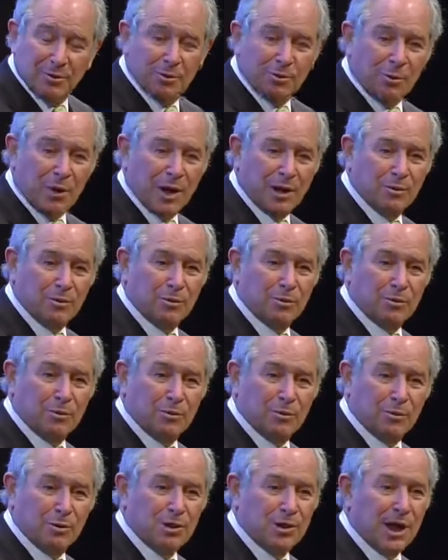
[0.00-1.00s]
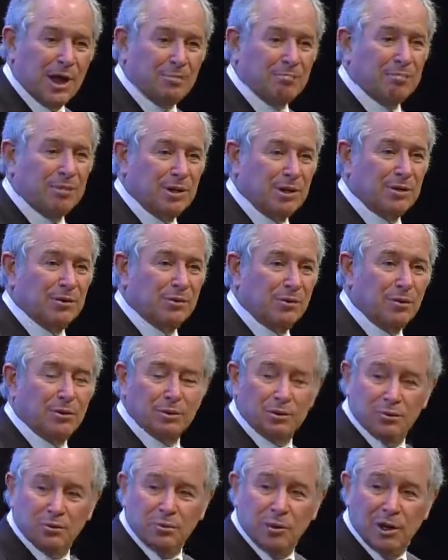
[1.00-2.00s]
Why would that be all
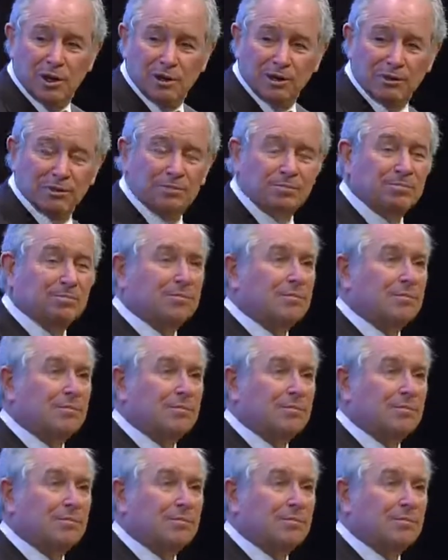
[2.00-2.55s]
you want?